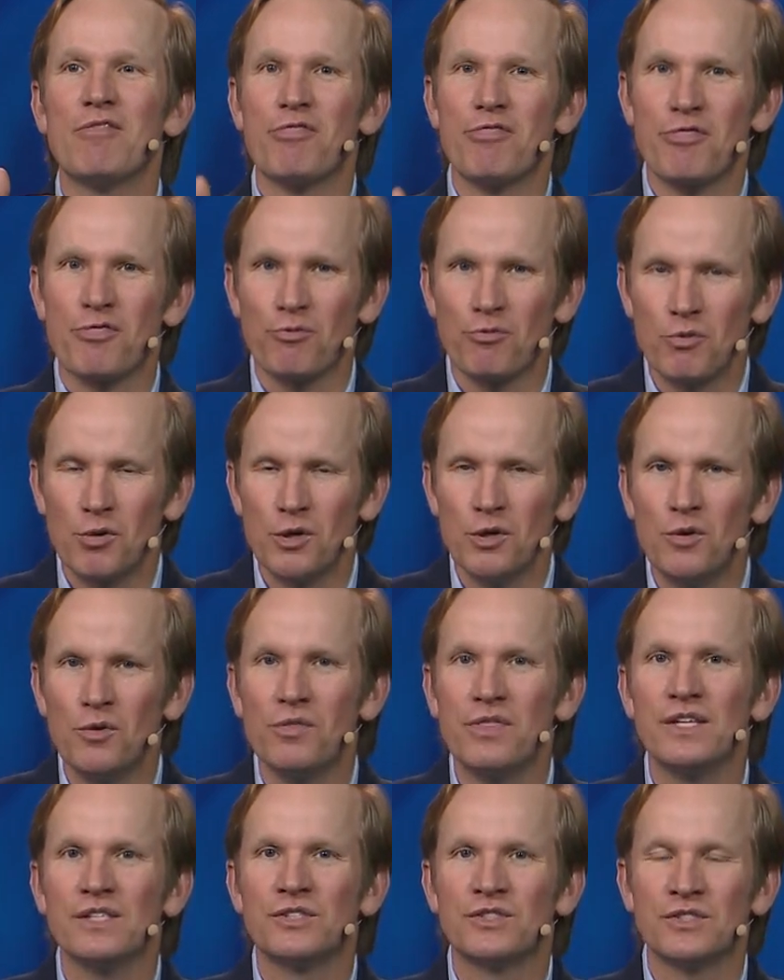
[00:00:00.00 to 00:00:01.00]
through
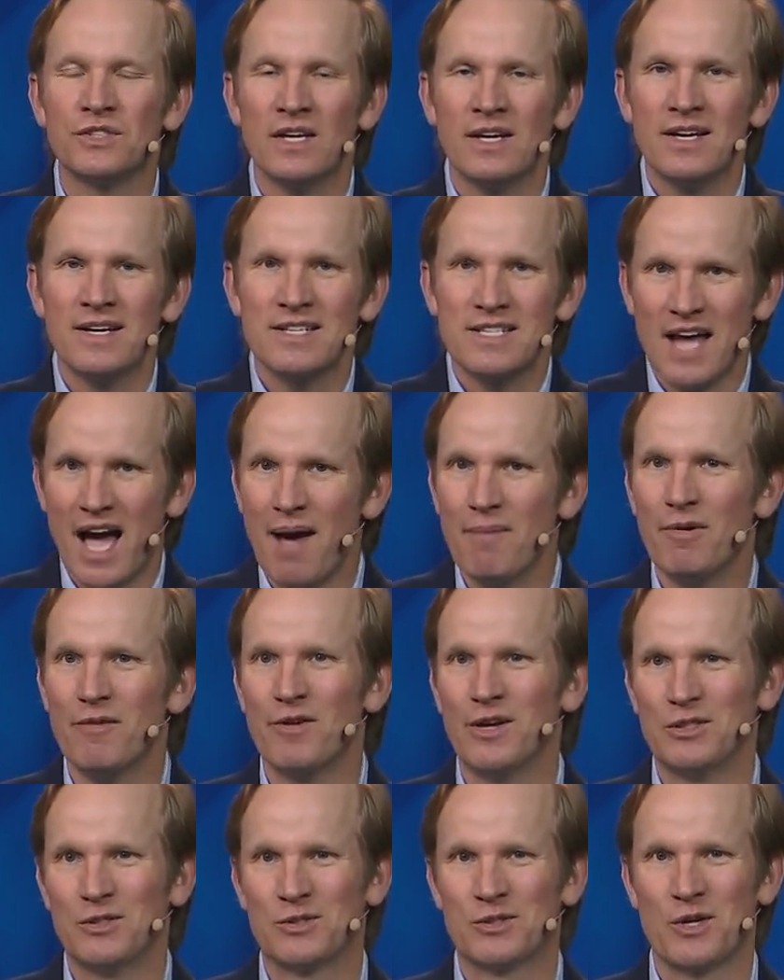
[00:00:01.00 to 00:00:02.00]
this time of
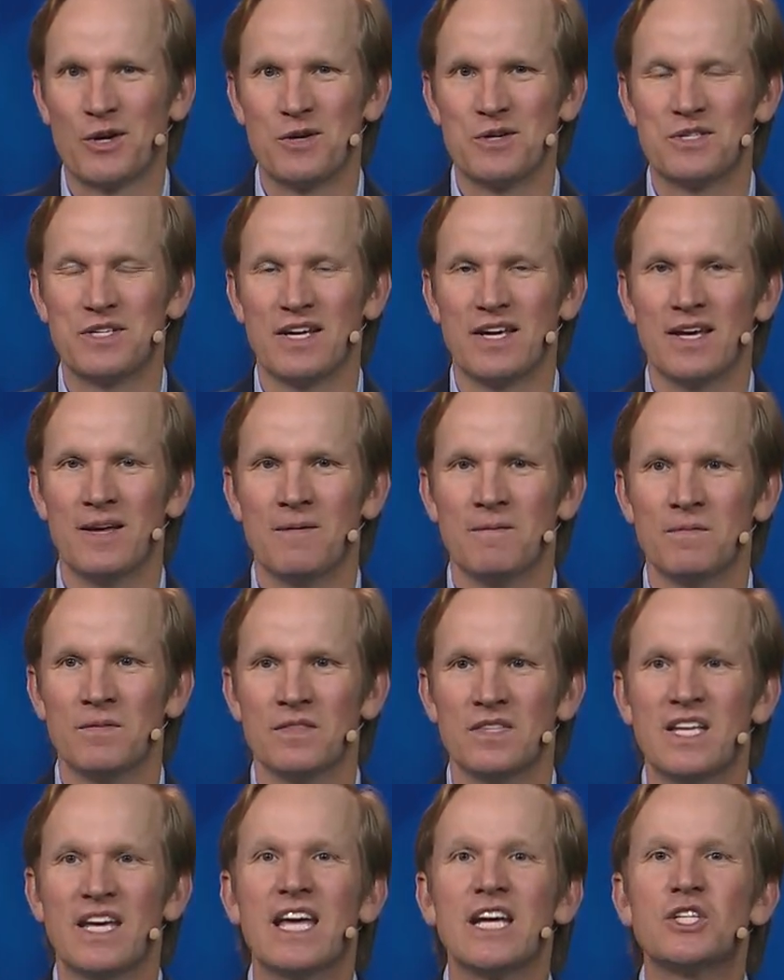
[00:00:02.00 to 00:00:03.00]
uncertainty,
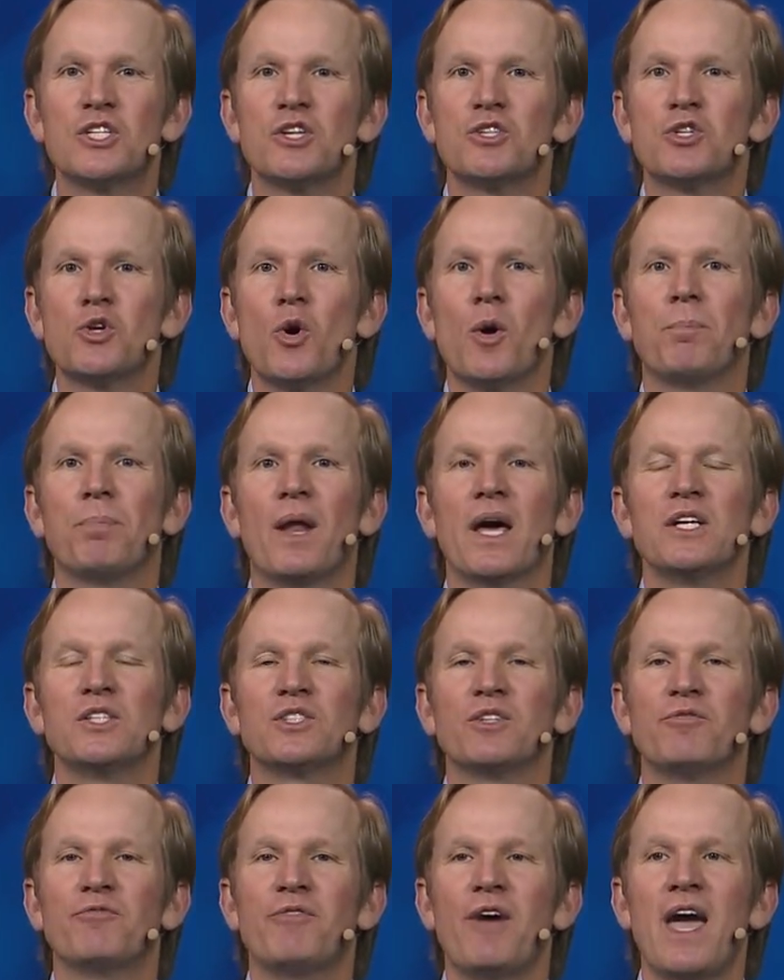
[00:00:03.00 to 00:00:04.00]
to get you to a
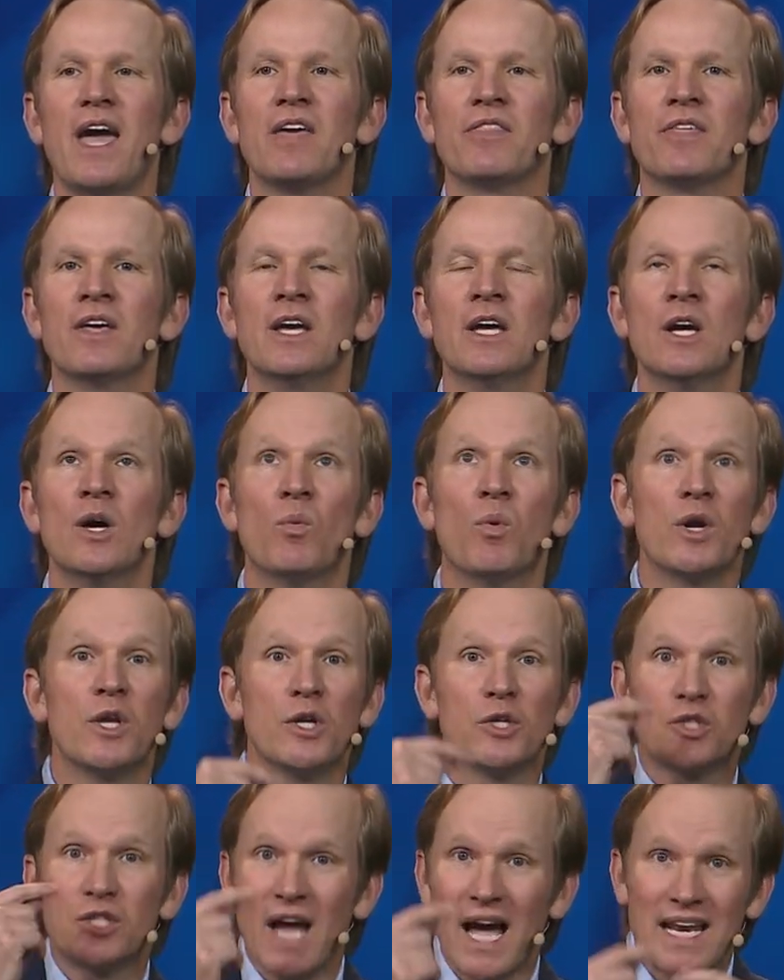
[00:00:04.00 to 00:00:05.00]
place of faith where
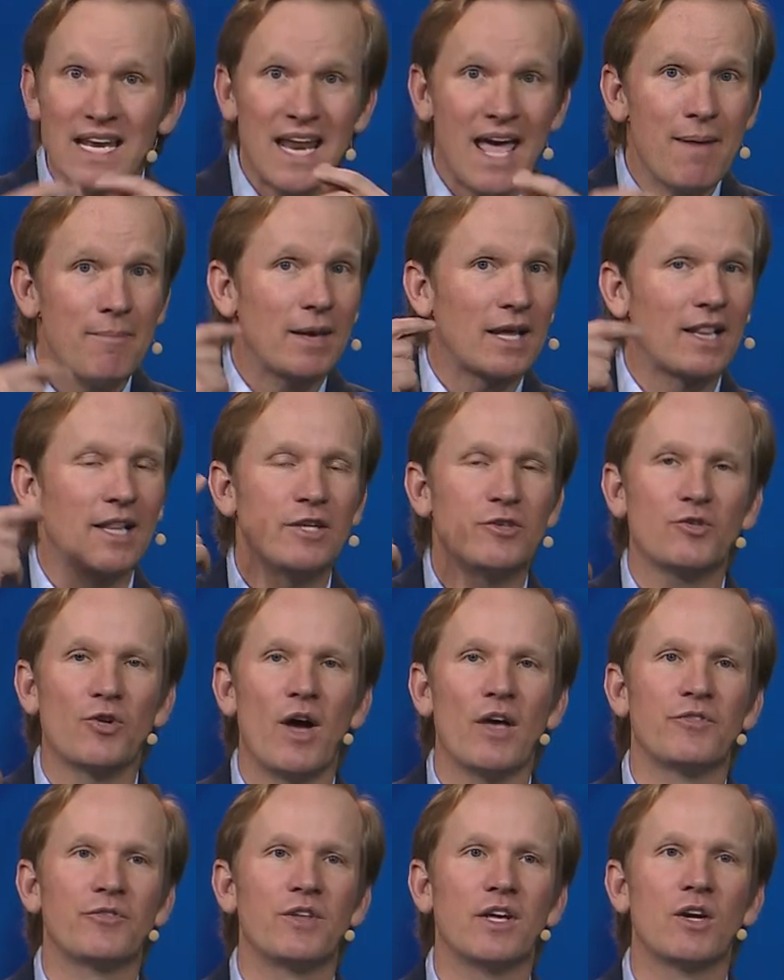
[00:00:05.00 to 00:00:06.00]
you're dynamically
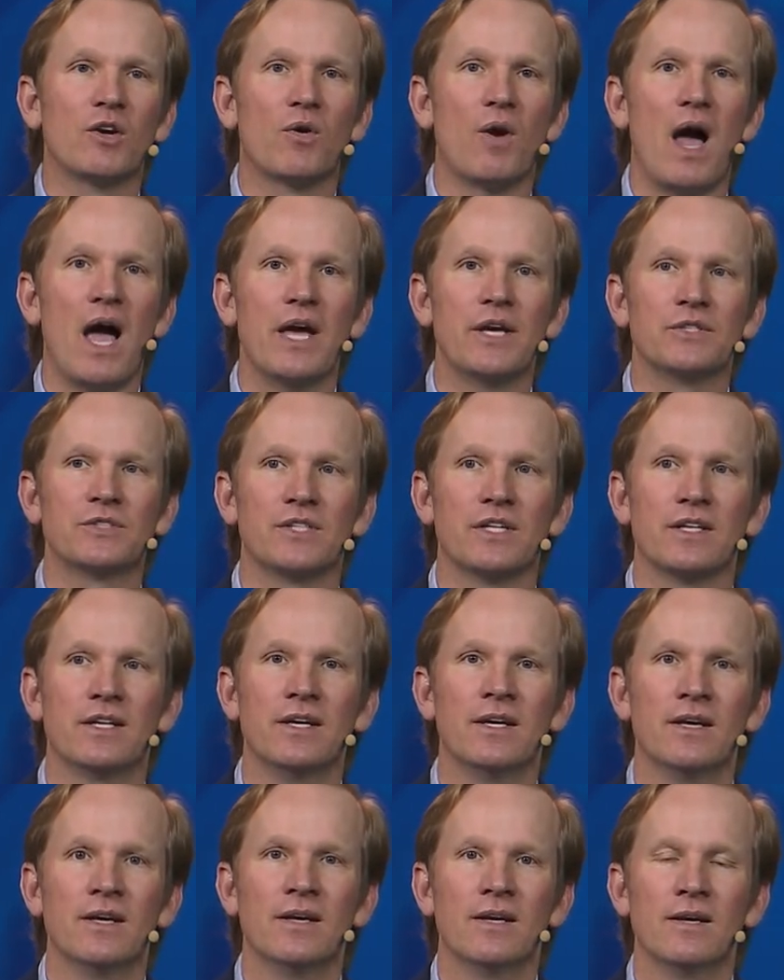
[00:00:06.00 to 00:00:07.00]
trusting Christ and
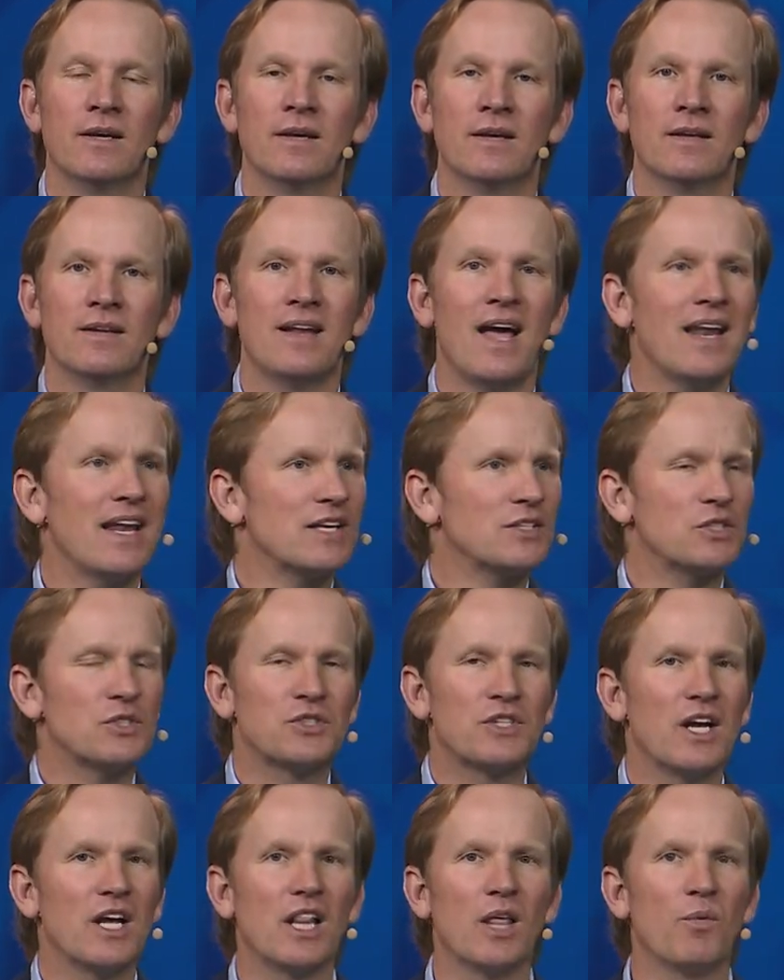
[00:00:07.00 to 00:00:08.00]
not
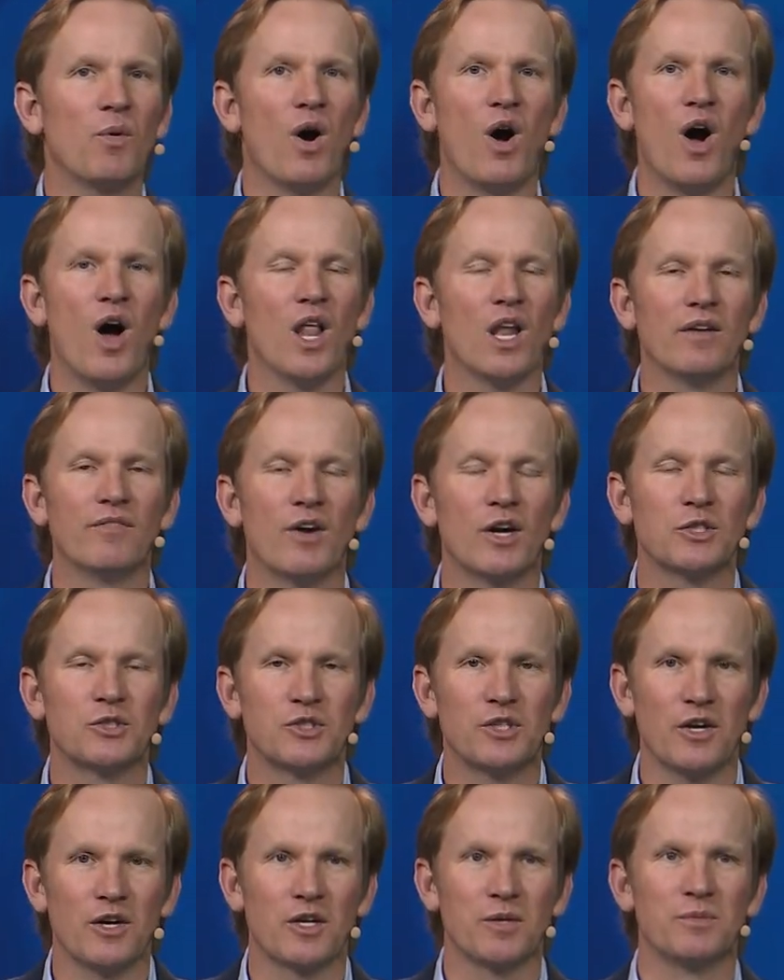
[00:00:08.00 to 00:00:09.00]
necessarily where all of our
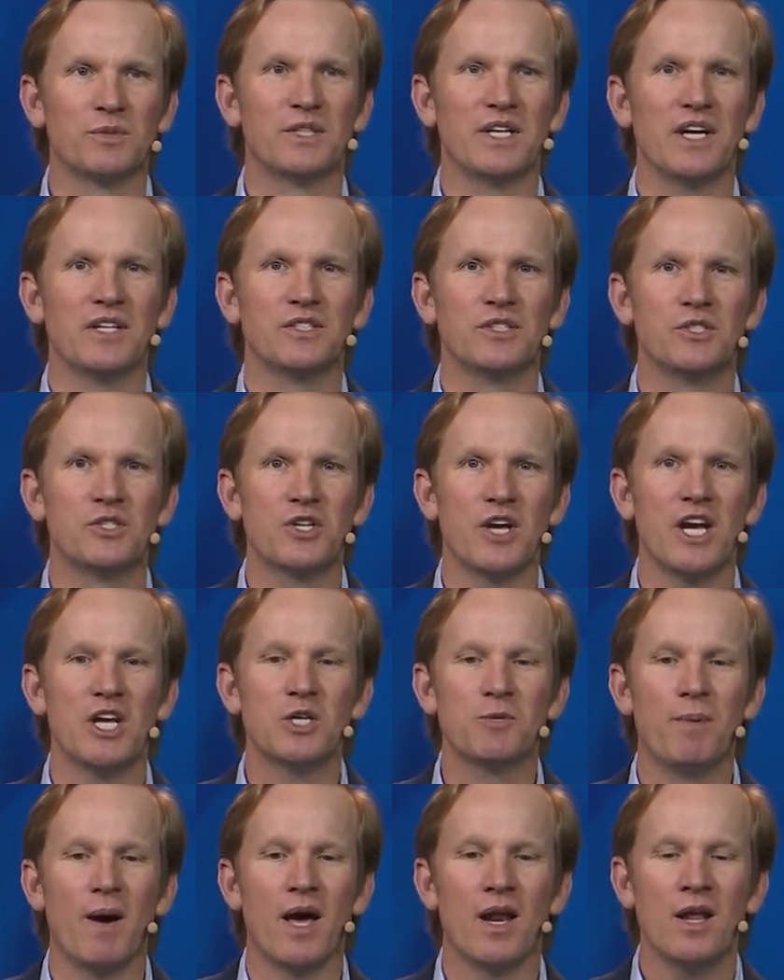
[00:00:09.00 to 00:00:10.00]
circumstances
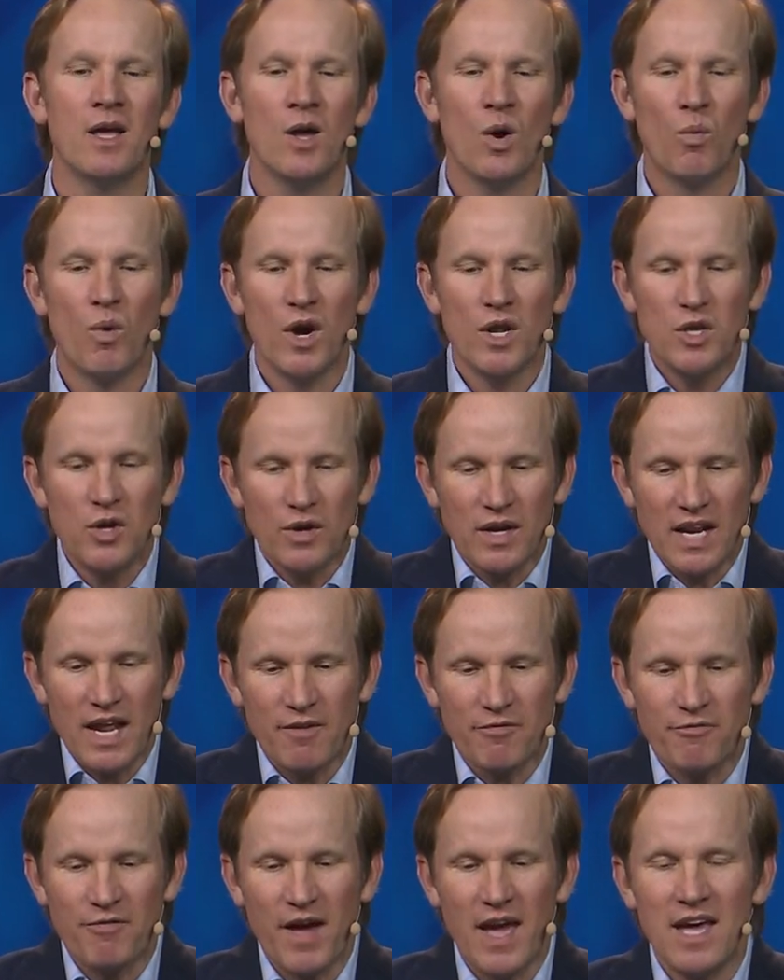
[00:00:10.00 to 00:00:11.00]
change, but where you can
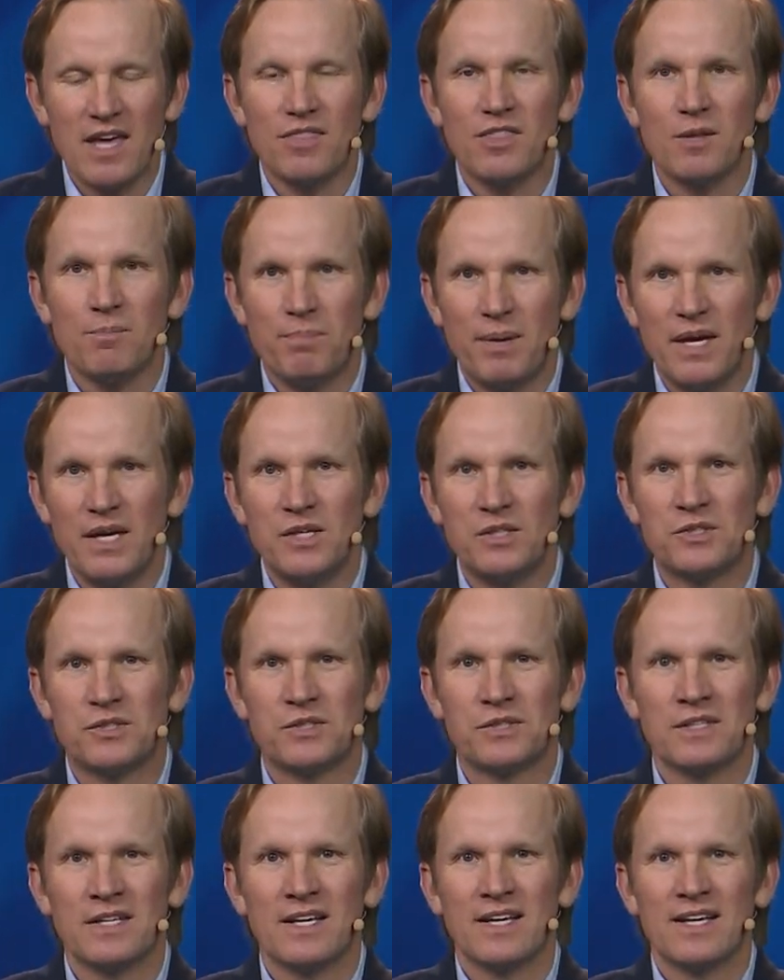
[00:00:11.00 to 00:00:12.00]
have faith and
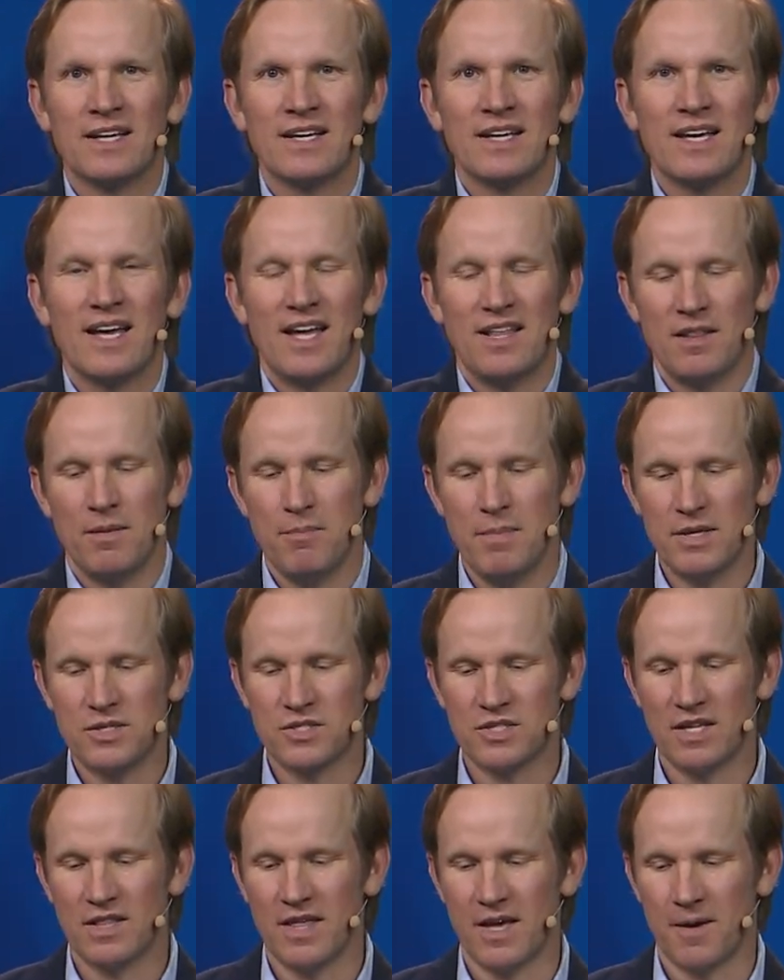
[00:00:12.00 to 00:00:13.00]
peace in the
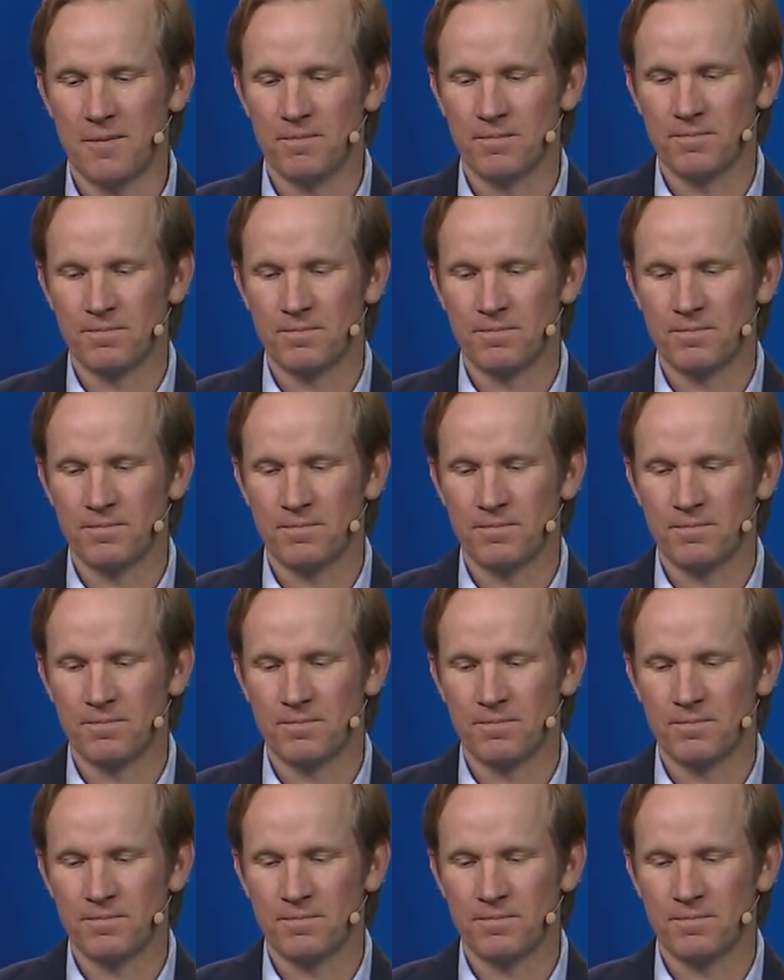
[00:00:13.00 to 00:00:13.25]
midst of them.